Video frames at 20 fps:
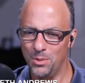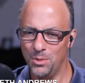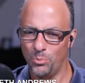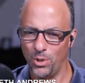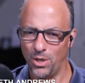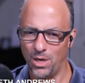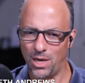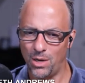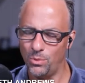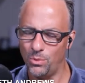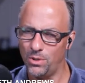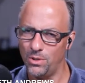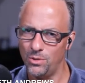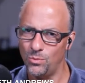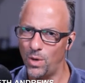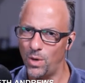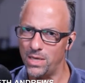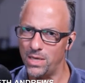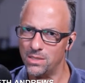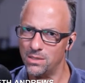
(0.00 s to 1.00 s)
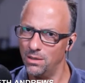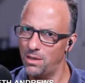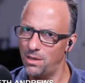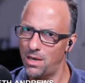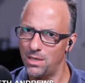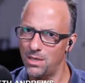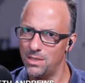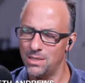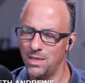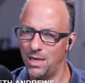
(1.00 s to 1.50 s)
But I wouldn't waste a
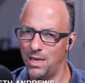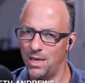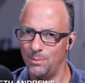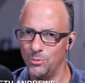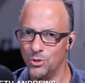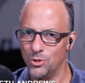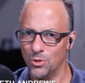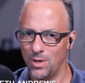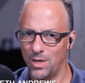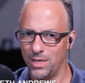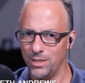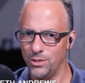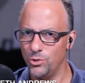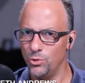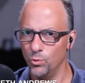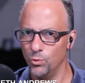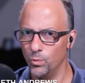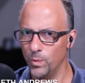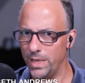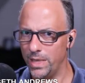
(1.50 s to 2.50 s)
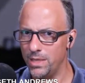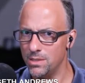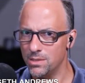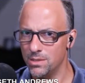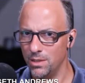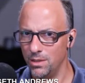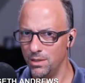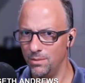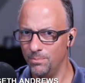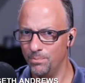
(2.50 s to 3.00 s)
lot of time trying to
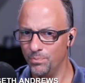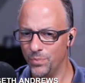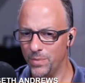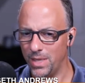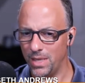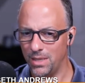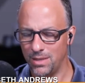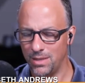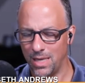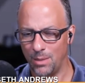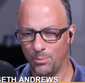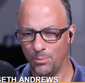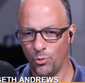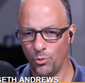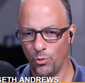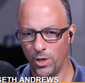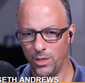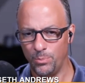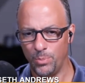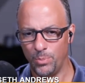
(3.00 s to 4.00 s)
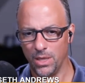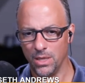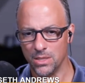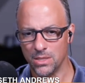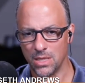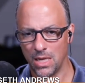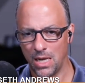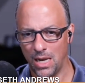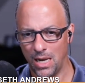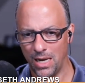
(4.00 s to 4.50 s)
reason at that point, because
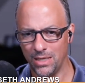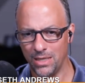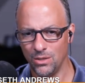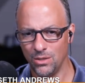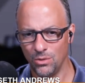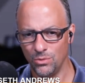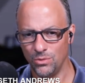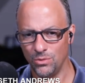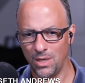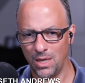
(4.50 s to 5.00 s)
I don't,